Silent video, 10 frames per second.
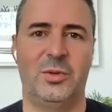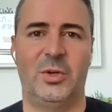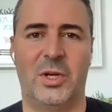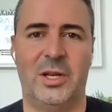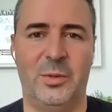you
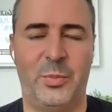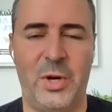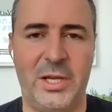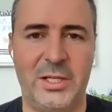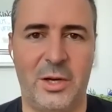know, kind of the
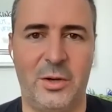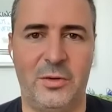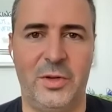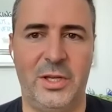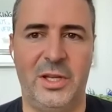breakdown
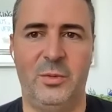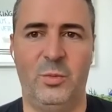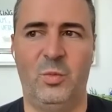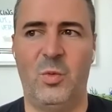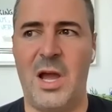of it
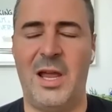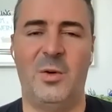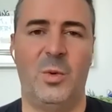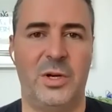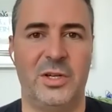and why I
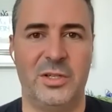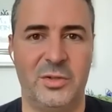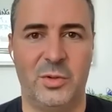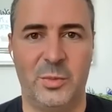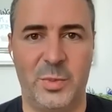wanted to
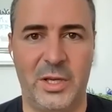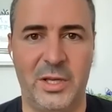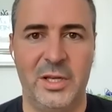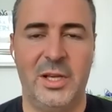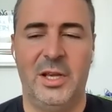do the bit.